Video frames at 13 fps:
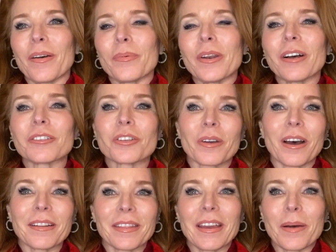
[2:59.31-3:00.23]
We'd also
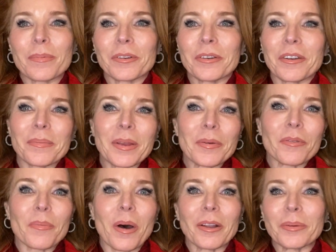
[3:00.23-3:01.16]
got the opportunity to meet
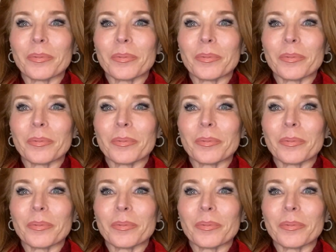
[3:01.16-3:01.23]
with Molly